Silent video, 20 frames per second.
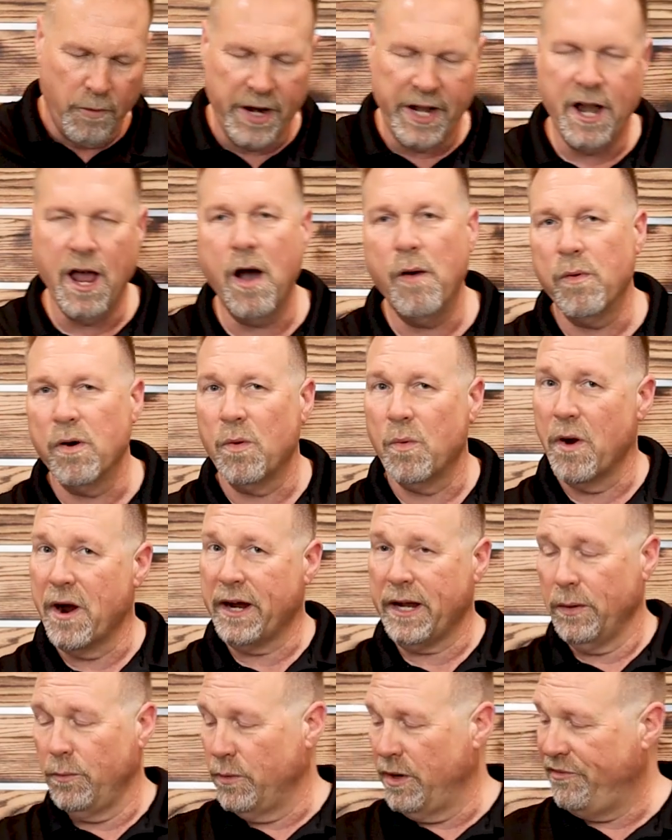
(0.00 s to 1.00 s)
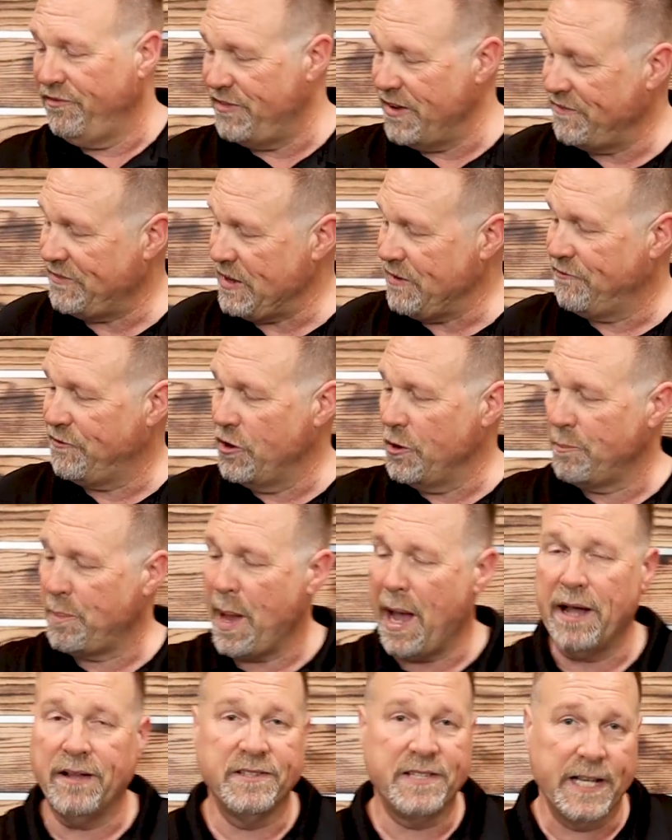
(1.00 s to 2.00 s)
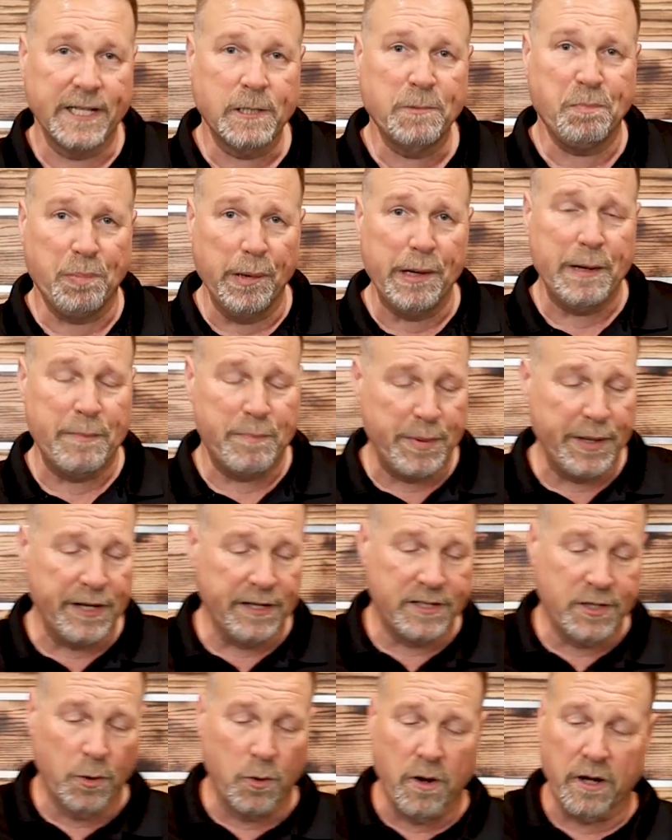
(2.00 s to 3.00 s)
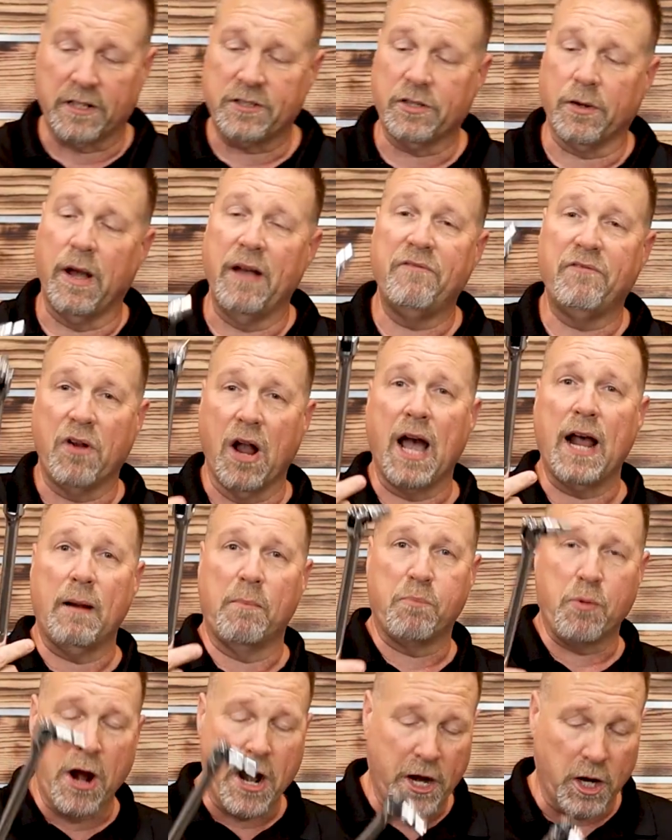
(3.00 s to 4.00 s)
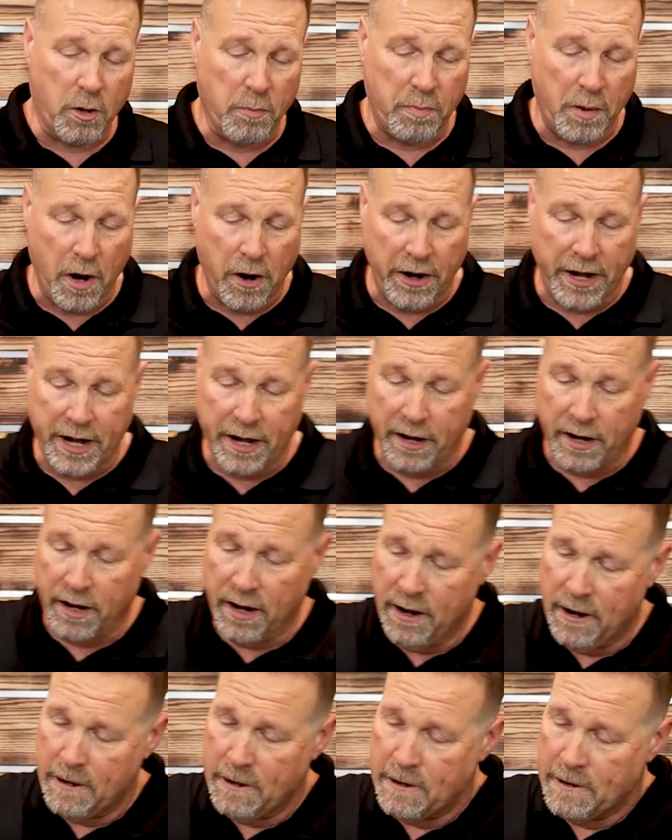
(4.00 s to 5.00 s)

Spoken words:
we know we're working with 50 foot-pounds. That's a pretty bit of torque. So I've got a breaker bar here.